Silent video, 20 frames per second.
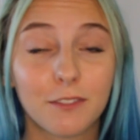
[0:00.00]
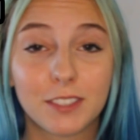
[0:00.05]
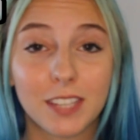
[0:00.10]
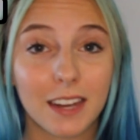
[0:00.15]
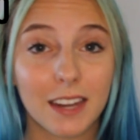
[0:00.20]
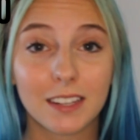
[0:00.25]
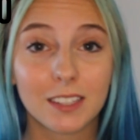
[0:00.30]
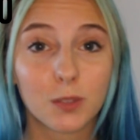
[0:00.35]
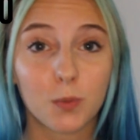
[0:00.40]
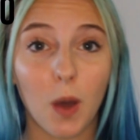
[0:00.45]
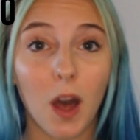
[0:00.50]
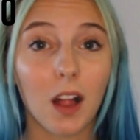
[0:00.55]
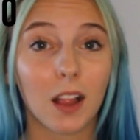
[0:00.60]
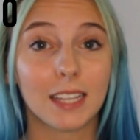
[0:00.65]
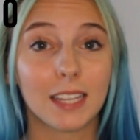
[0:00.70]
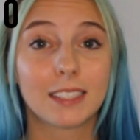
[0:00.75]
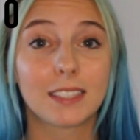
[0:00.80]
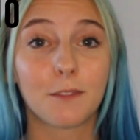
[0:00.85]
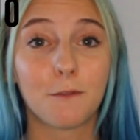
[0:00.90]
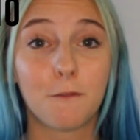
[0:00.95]
of 10 as well.
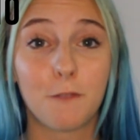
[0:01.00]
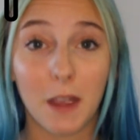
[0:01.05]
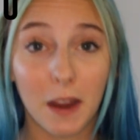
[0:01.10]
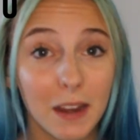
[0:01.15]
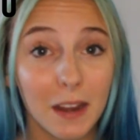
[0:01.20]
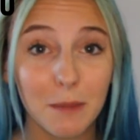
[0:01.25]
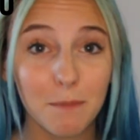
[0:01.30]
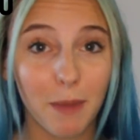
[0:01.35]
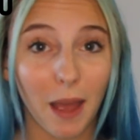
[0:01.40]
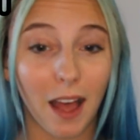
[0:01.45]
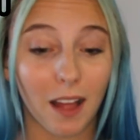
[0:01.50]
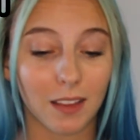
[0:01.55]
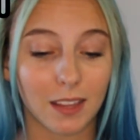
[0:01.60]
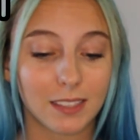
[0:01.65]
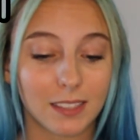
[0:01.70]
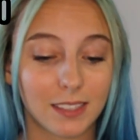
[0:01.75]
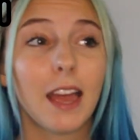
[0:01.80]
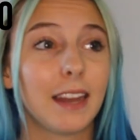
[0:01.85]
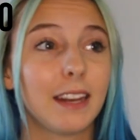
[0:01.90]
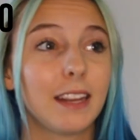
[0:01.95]
It's very
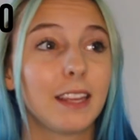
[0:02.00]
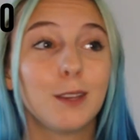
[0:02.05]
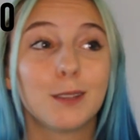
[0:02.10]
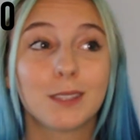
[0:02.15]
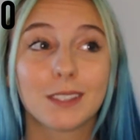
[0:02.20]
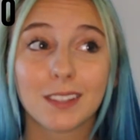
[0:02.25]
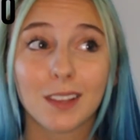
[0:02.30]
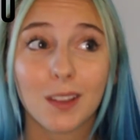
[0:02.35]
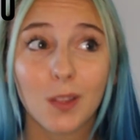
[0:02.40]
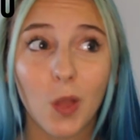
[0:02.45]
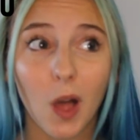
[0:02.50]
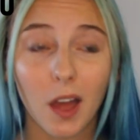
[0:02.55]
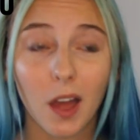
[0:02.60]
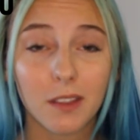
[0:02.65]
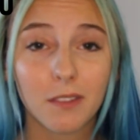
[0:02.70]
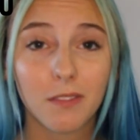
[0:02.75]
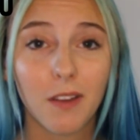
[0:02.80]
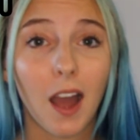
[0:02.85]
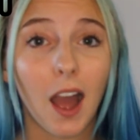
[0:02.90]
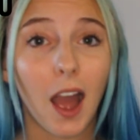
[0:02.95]
balanced and it uses a lot
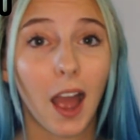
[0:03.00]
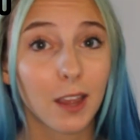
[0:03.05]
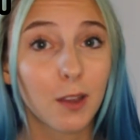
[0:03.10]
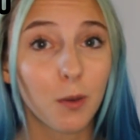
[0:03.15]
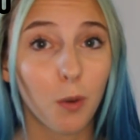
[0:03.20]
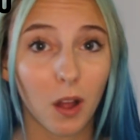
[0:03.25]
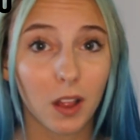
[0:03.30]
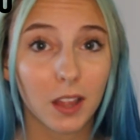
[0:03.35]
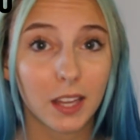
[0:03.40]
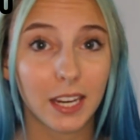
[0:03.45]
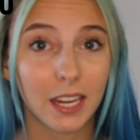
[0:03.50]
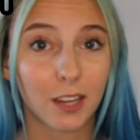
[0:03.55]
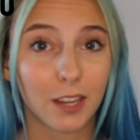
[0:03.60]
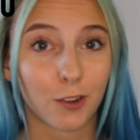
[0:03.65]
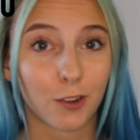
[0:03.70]
of high quality